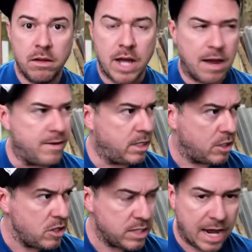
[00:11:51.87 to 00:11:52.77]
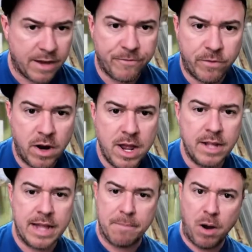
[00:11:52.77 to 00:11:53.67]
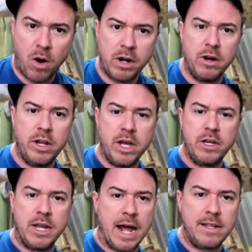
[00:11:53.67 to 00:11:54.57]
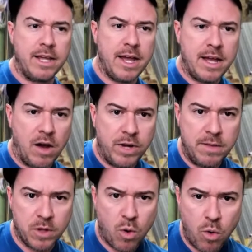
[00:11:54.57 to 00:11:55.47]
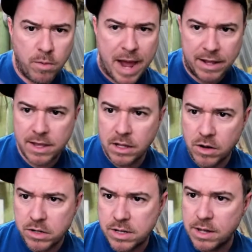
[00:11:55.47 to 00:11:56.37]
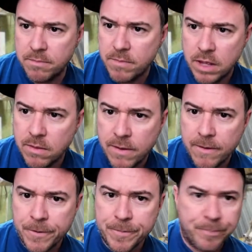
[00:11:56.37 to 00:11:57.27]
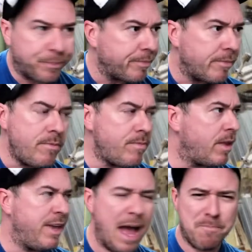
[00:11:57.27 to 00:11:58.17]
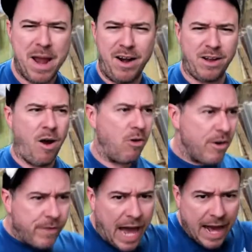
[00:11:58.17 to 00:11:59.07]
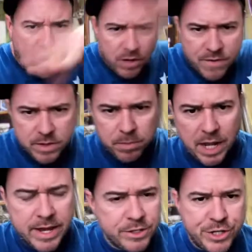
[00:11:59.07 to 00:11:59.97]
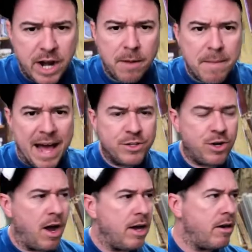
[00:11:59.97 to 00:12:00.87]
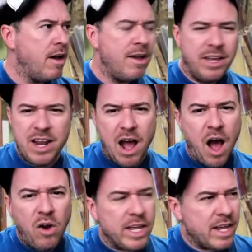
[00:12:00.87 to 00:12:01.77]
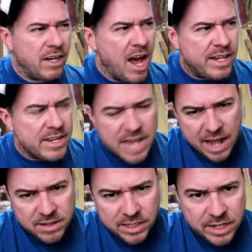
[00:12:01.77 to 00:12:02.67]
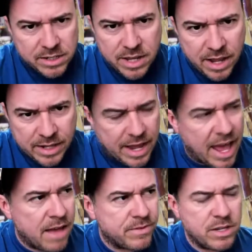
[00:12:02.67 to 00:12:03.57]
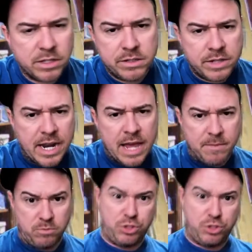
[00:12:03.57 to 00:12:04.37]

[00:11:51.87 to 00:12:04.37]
I mean, he looks like a freak. That Parker youngin, I think they called him the quarterback killer or something. You got Barrett Carter flying all over the place, Jeremiah Trotter. You know, a lot of these athletes, they have sons and name them